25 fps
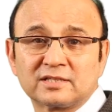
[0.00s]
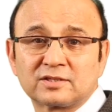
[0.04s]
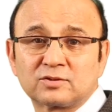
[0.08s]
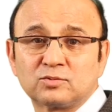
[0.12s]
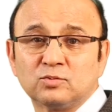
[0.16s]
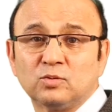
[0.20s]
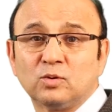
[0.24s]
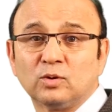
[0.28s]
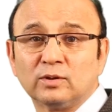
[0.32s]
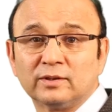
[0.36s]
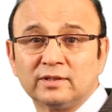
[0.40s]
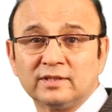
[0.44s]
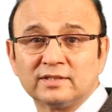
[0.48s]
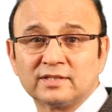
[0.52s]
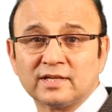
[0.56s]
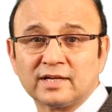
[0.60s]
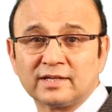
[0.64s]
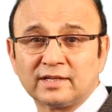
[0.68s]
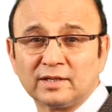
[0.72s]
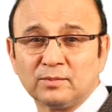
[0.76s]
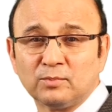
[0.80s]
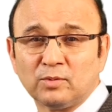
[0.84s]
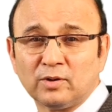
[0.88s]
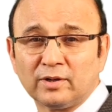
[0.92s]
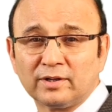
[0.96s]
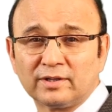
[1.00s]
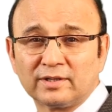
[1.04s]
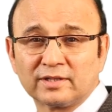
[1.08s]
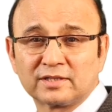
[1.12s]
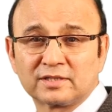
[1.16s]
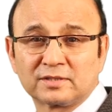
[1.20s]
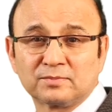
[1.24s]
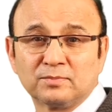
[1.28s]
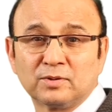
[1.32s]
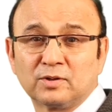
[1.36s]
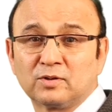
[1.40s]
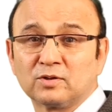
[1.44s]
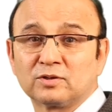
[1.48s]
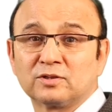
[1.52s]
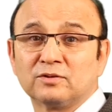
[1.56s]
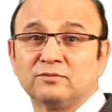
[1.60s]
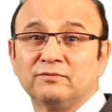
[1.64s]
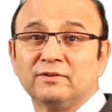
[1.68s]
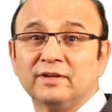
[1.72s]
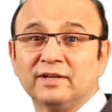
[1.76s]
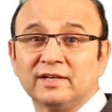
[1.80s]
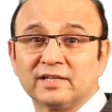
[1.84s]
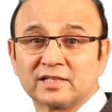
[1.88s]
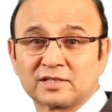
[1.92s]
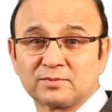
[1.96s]
to all these antibiotics because of
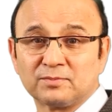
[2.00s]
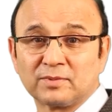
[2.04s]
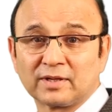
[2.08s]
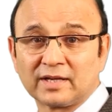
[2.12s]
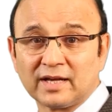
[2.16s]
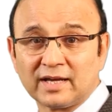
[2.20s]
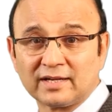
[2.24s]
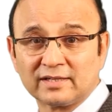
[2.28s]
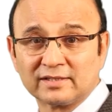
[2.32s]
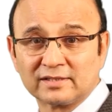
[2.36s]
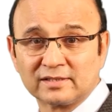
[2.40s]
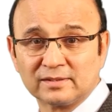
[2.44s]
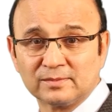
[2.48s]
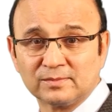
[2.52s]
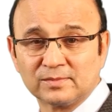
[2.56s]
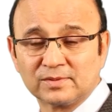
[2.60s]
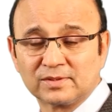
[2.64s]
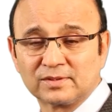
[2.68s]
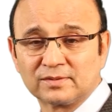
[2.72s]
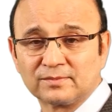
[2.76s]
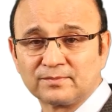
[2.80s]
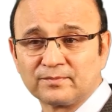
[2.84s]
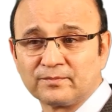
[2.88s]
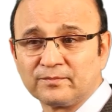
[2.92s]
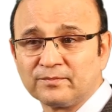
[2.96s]
various mechanisms.